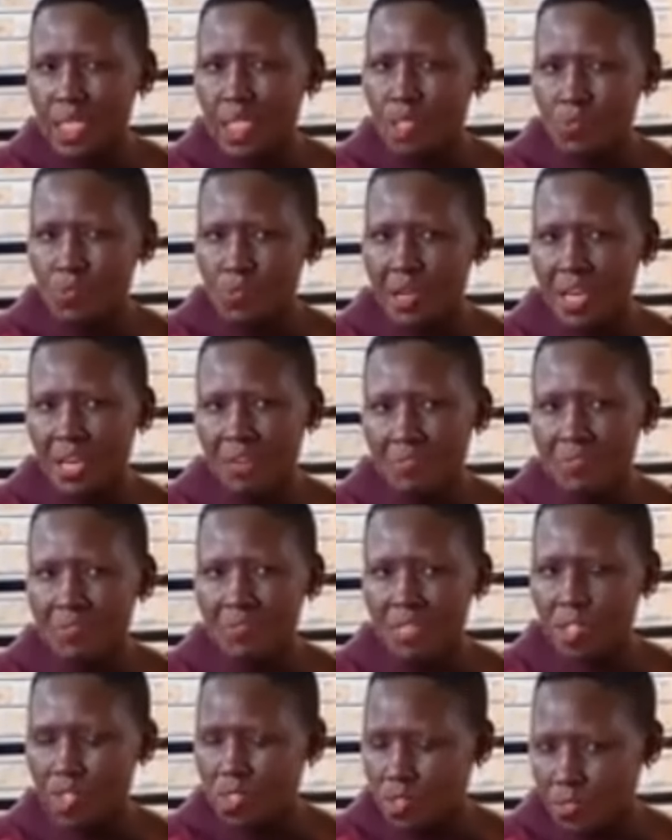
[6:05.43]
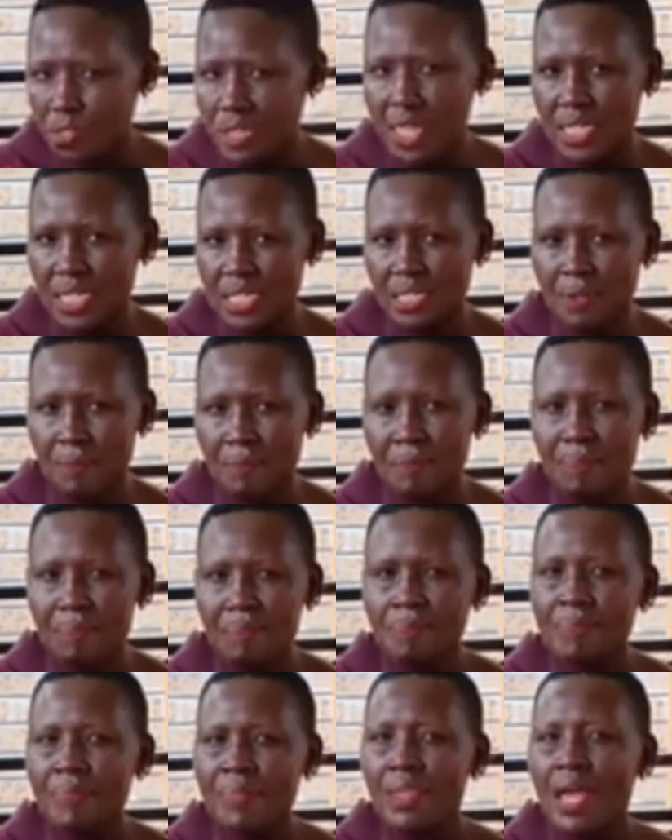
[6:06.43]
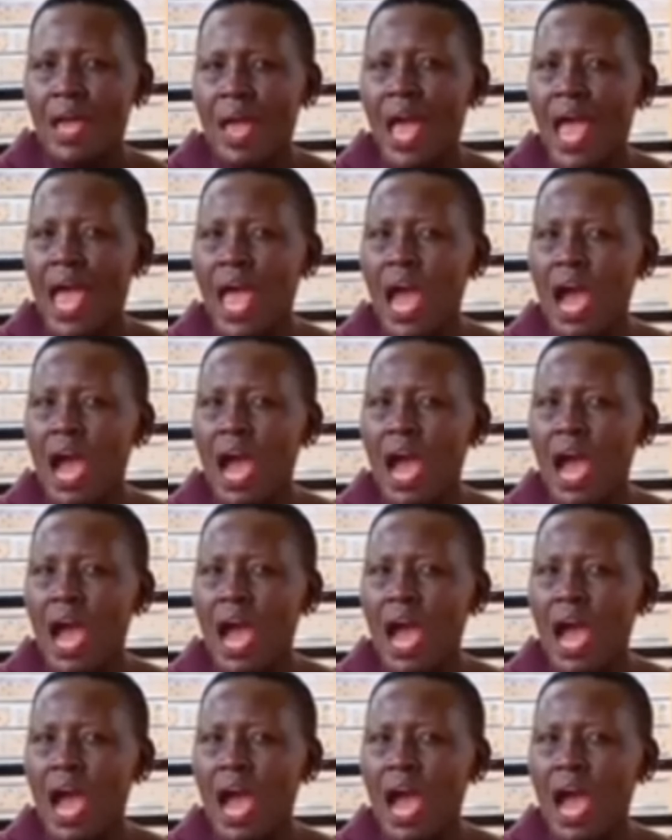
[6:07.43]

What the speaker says: to every student. I